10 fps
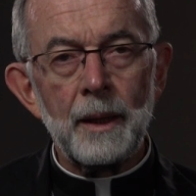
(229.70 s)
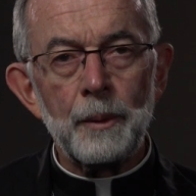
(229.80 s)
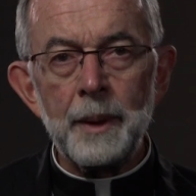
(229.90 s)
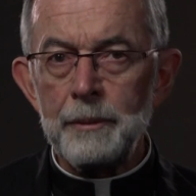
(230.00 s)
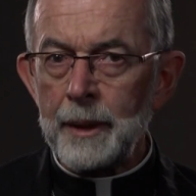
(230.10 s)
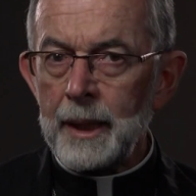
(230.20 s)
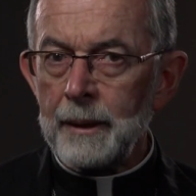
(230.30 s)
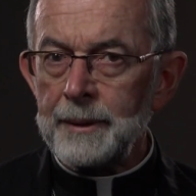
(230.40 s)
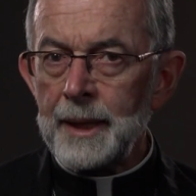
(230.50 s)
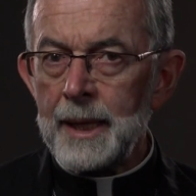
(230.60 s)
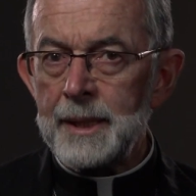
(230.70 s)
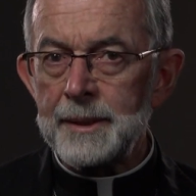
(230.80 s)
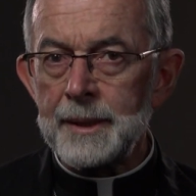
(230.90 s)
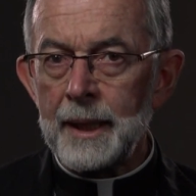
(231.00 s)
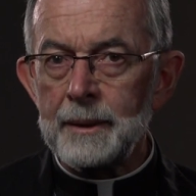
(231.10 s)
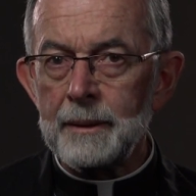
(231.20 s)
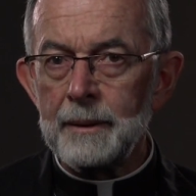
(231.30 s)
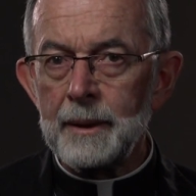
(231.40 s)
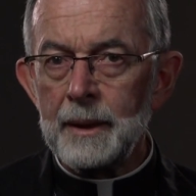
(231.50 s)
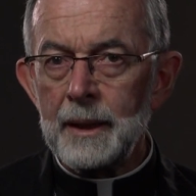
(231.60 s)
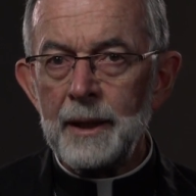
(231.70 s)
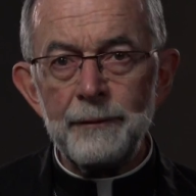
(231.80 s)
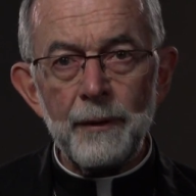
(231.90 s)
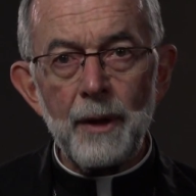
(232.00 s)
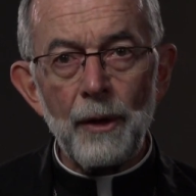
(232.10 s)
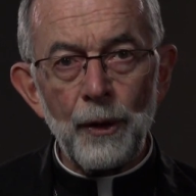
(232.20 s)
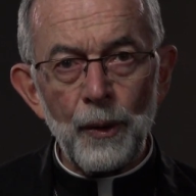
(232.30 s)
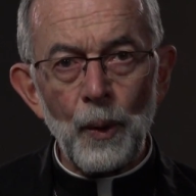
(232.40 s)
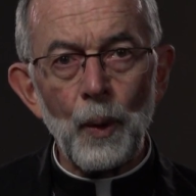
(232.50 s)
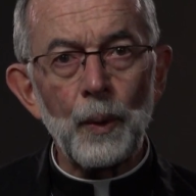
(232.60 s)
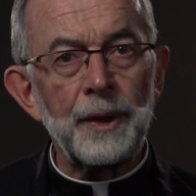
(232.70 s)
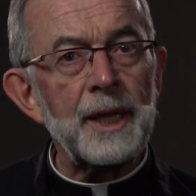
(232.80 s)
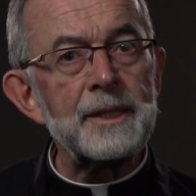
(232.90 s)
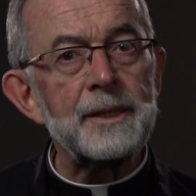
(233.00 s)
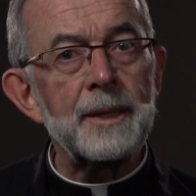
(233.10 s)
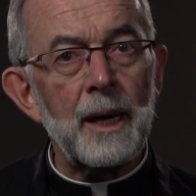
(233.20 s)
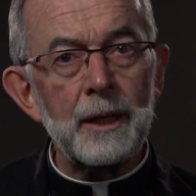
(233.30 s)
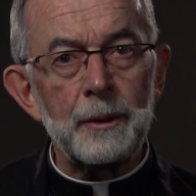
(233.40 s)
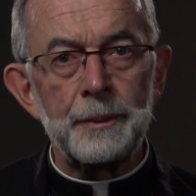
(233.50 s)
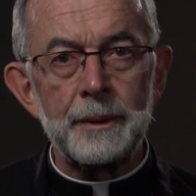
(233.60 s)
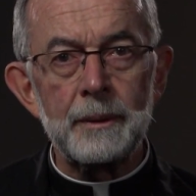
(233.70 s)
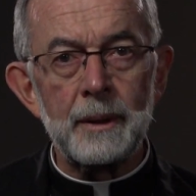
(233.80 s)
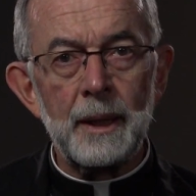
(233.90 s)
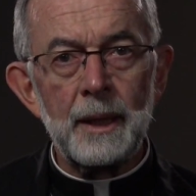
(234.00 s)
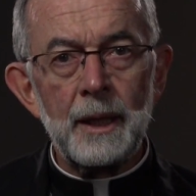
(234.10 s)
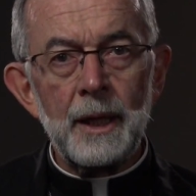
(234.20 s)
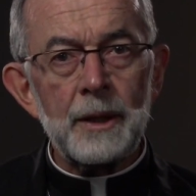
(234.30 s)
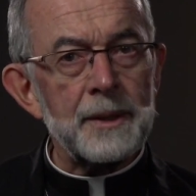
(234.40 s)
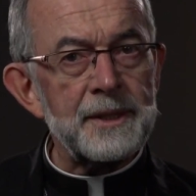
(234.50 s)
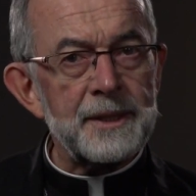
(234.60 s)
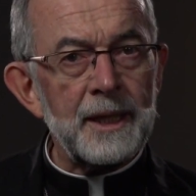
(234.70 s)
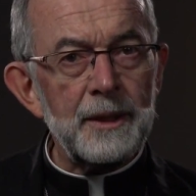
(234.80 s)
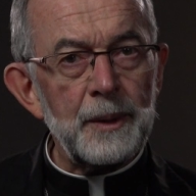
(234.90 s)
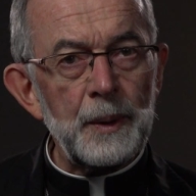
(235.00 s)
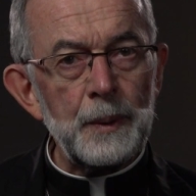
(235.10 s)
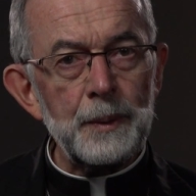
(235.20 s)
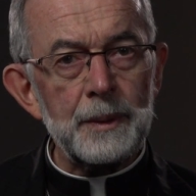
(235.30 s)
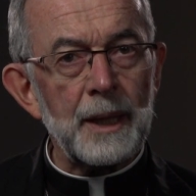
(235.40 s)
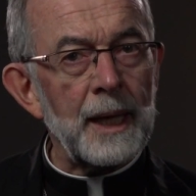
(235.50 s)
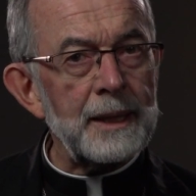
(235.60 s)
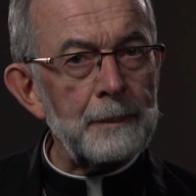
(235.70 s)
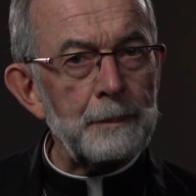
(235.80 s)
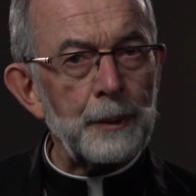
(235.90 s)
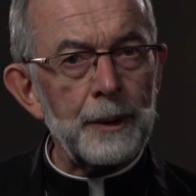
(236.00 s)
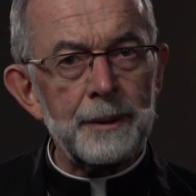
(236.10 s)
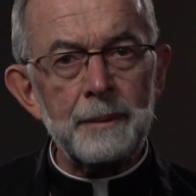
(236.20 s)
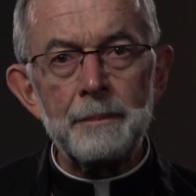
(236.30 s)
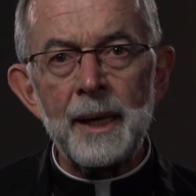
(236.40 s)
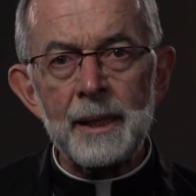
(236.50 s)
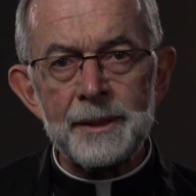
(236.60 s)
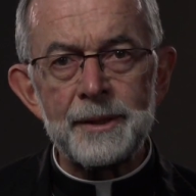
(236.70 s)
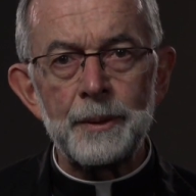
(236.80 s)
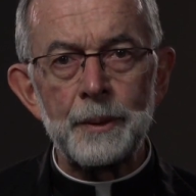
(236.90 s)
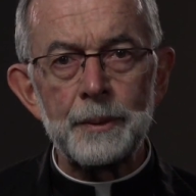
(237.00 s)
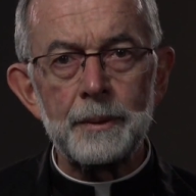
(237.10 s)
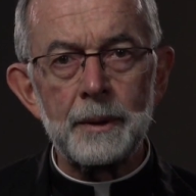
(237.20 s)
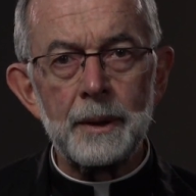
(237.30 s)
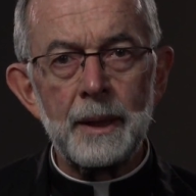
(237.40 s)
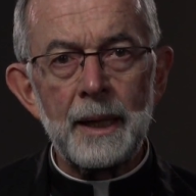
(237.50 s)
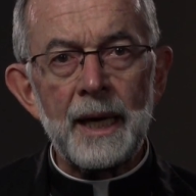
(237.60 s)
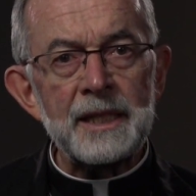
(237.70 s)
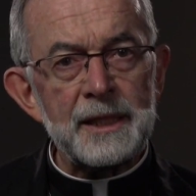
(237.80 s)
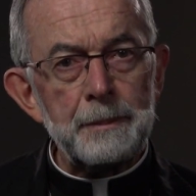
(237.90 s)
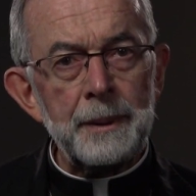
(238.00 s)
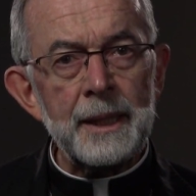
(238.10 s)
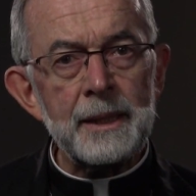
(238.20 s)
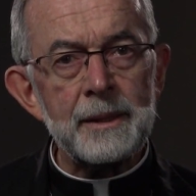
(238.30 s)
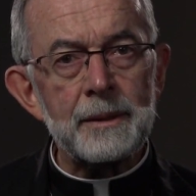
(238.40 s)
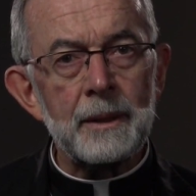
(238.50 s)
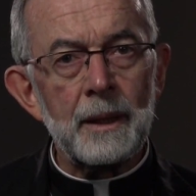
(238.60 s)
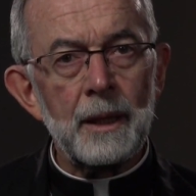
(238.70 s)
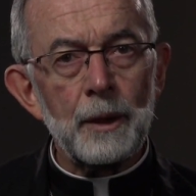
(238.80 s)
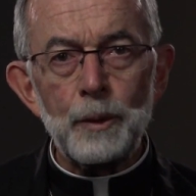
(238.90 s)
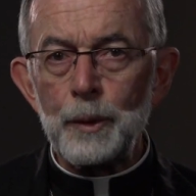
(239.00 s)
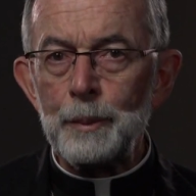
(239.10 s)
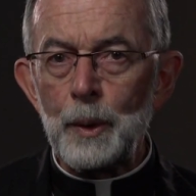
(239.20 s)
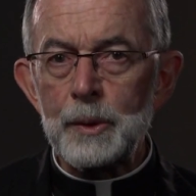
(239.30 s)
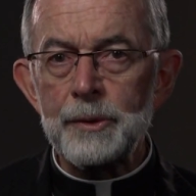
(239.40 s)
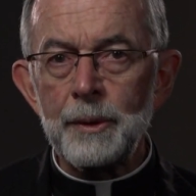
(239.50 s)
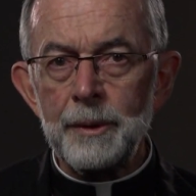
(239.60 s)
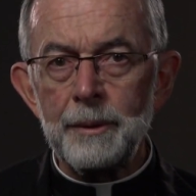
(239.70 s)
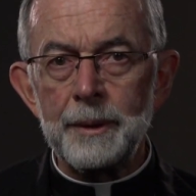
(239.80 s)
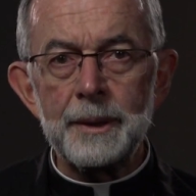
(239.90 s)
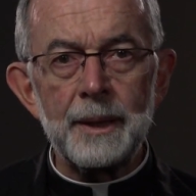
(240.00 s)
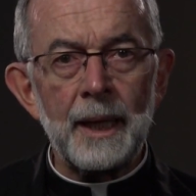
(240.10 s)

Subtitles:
We recognize that even though this document constitutes an important milestone and speaks to the most current